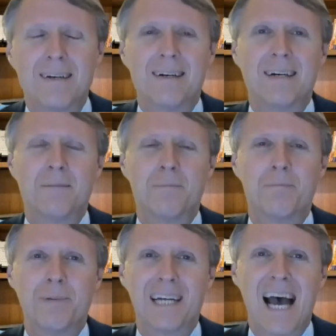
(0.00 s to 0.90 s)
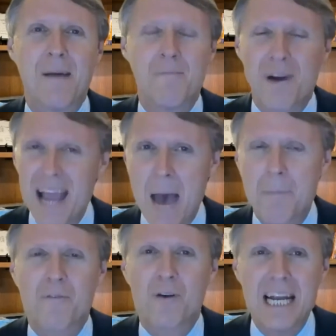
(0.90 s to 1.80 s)
um, but I'm very
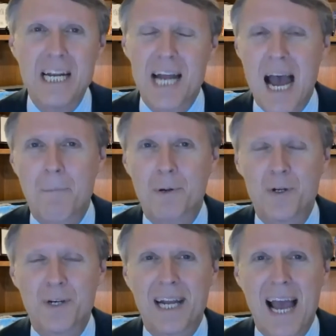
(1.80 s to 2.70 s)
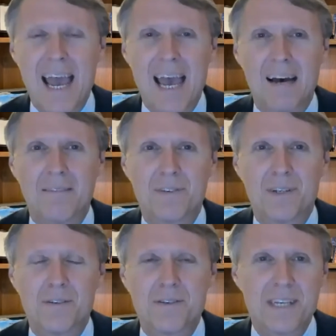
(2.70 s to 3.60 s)
happy for each opportunity I have
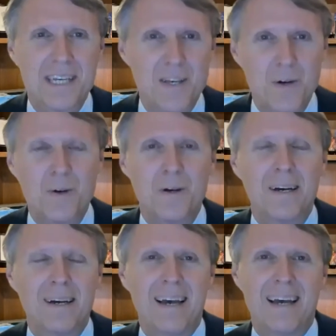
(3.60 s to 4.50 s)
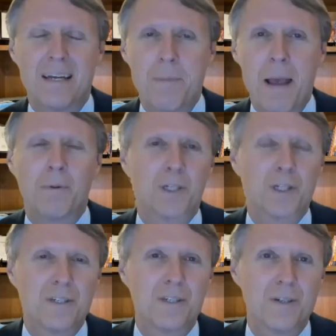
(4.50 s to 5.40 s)
to see you and to be able to
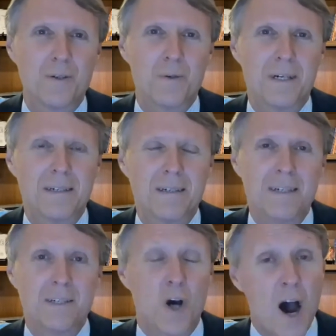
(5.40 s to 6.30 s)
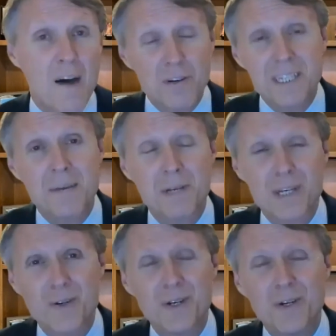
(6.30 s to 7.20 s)
to uh, to offer
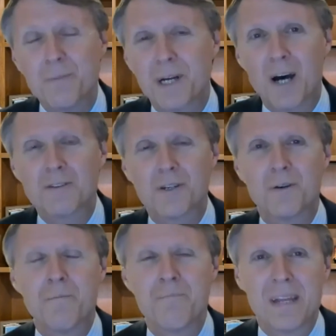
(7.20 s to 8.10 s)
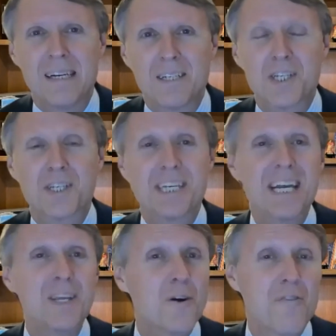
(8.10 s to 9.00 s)
something to you, but also just
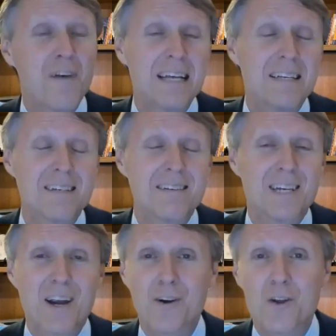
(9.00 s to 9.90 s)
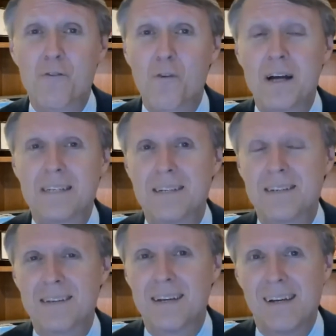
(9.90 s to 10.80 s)
seeing your faces and hearing your
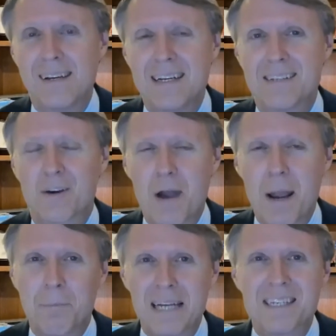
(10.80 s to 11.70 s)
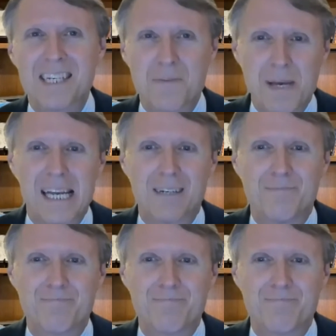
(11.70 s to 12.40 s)
voices is a great blessing to me.